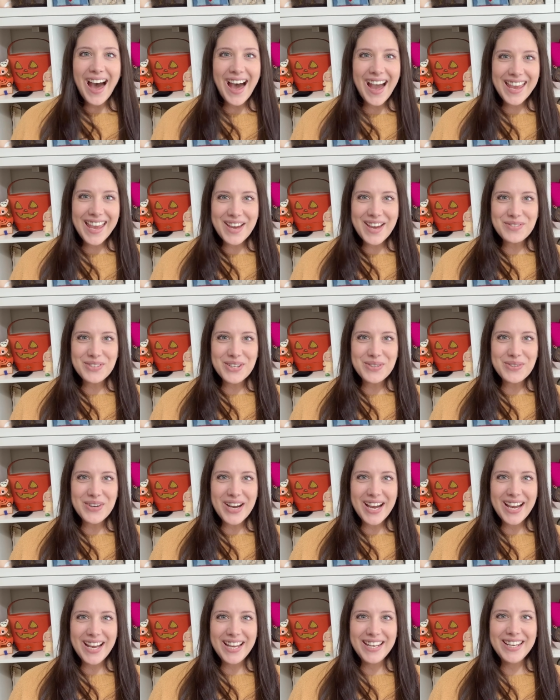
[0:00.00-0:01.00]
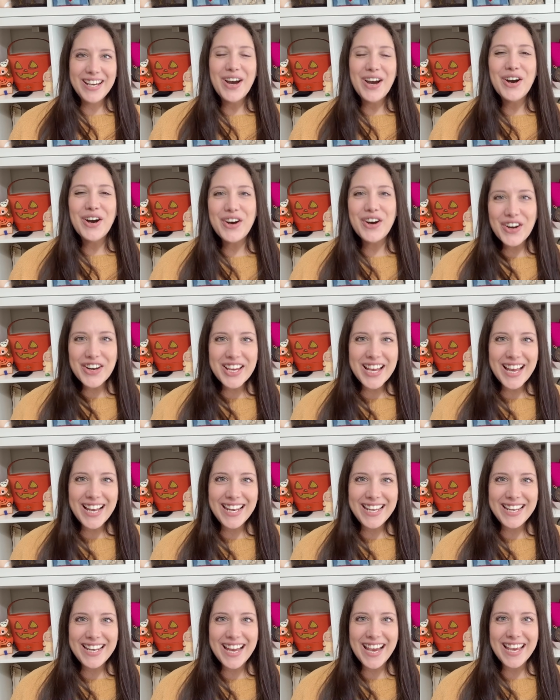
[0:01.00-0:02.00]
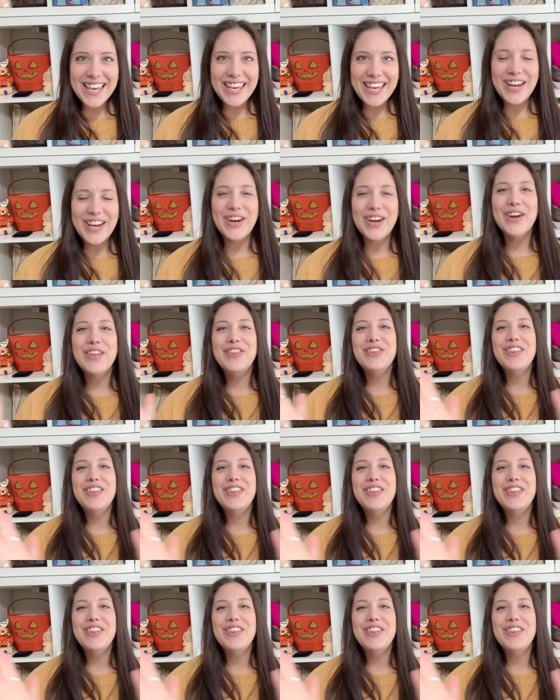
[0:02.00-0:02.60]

Hi everyone, Jorgelina here.